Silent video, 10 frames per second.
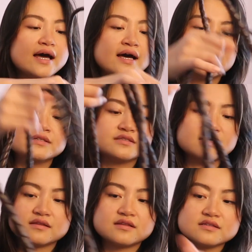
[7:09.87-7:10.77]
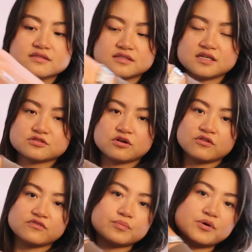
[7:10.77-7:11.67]
And this ticks
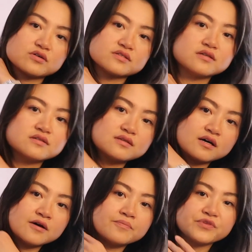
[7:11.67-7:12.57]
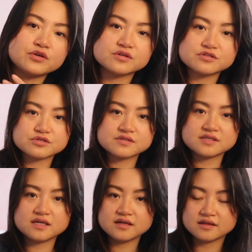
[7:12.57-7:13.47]
all of the boxes. You can just
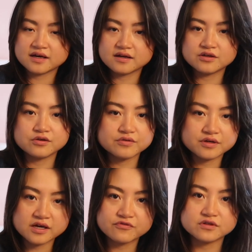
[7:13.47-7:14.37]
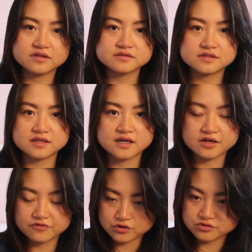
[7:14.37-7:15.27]
see that, you know, it effortlessly
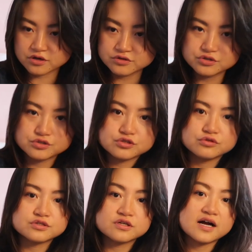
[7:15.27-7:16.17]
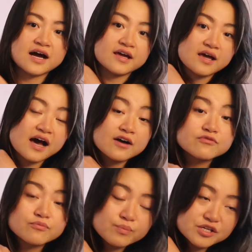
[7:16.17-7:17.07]
kind of goes onto your shoulder. I
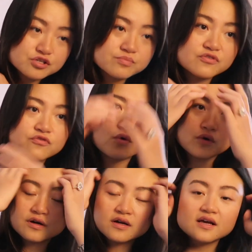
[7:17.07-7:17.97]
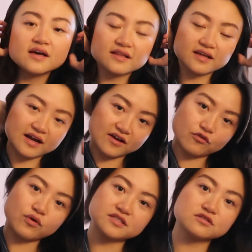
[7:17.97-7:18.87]
have mentioned before that I have
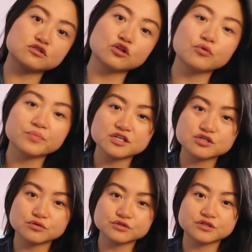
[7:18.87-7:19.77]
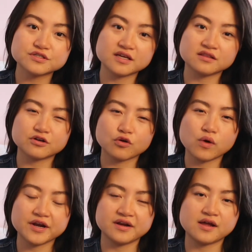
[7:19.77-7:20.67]
quite slopey shoulders and they're
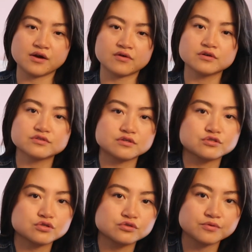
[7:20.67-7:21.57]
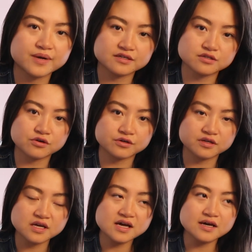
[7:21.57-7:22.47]
quite narrow, so shoulder bags
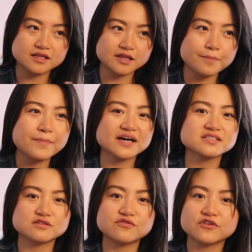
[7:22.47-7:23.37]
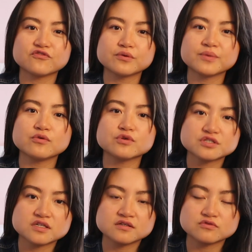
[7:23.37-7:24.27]
aren't the best fit for me,
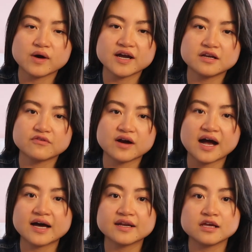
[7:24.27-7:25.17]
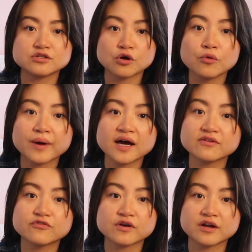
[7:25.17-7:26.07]
which is why I never had a tote
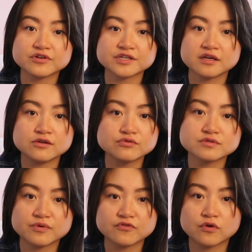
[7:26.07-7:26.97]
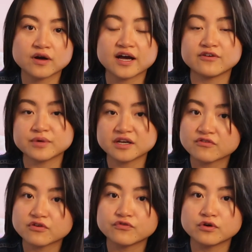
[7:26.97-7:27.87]
bag for everyday use before. I have my
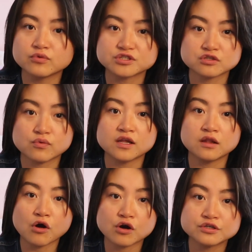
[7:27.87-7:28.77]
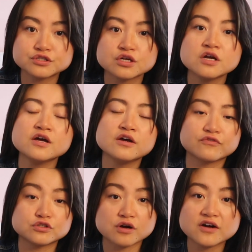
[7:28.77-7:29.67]
Neverfull, which is quite large
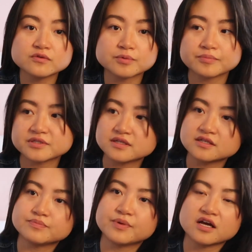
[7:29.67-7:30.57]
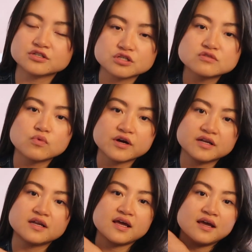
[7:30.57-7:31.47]
for travel purposes, but I just
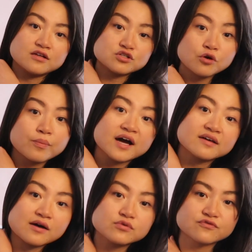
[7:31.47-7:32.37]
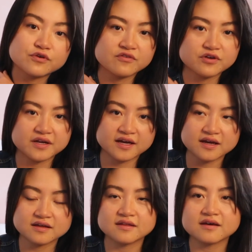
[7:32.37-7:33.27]
wanted a tote bag that was for
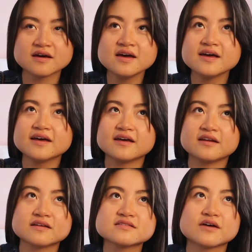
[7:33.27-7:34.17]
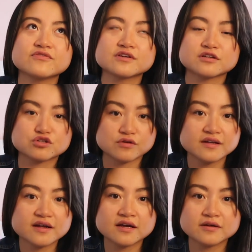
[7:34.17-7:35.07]
everyday. I think it is definitely a
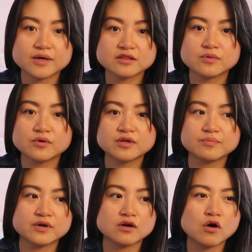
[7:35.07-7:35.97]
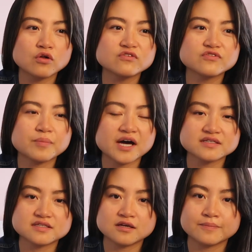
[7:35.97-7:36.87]
trend item at the moment, but all of the
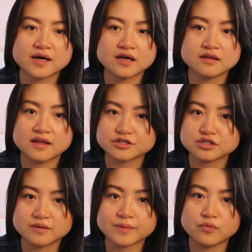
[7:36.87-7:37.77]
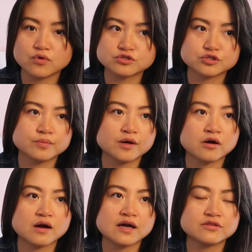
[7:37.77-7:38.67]
bags in my collection and my wardrobe
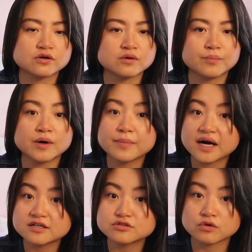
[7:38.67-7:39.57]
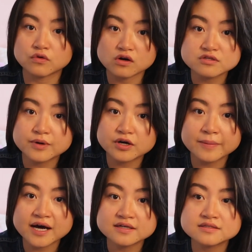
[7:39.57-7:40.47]
are either bum bags or crossbody
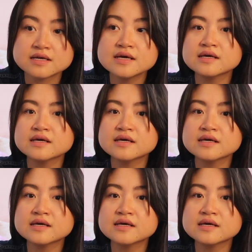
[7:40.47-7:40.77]
bags.